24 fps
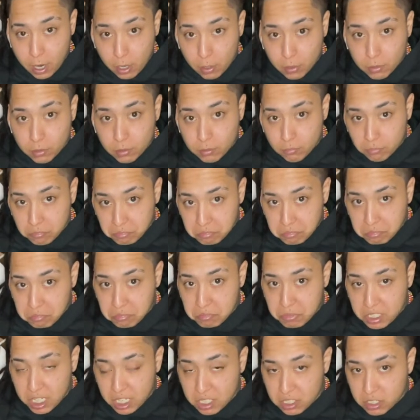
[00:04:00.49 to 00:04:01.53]
10 to
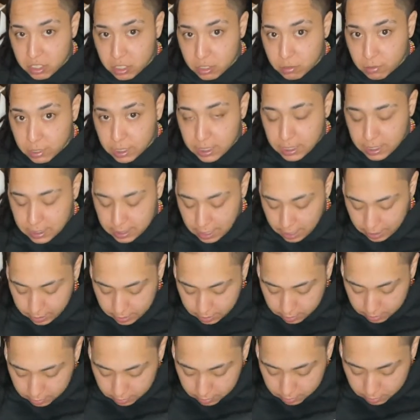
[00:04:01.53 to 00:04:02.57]
20
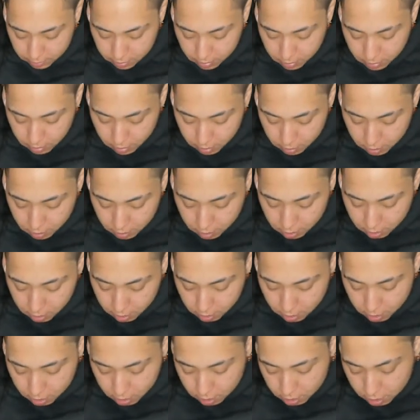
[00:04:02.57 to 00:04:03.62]
seconds.
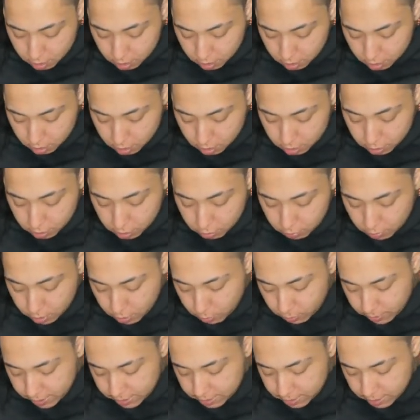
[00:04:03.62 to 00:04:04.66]
You don't want to
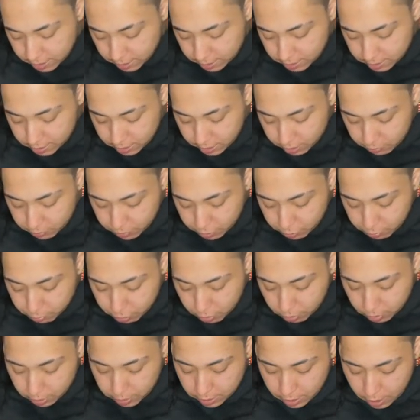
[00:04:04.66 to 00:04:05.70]
waste any tea when you pull it out.
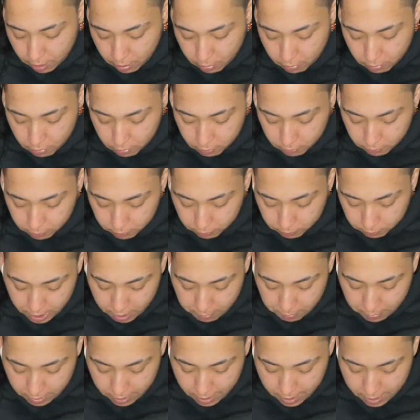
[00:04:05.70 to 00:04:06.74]
Keep
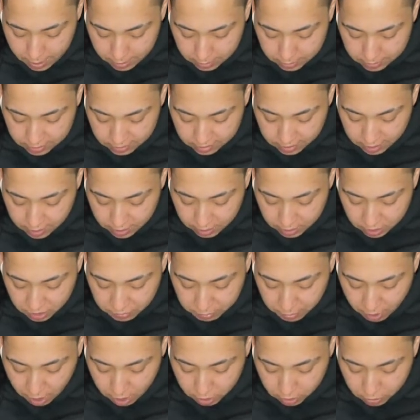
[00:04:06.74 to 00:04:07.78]
your hand as steady as
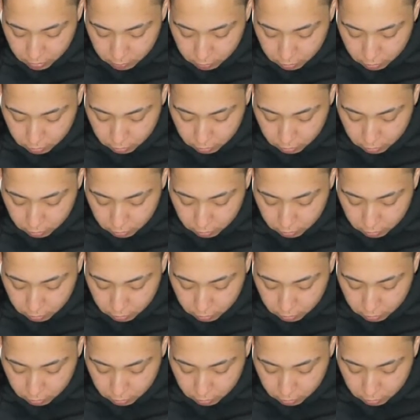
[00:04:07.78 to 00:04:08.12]
possible.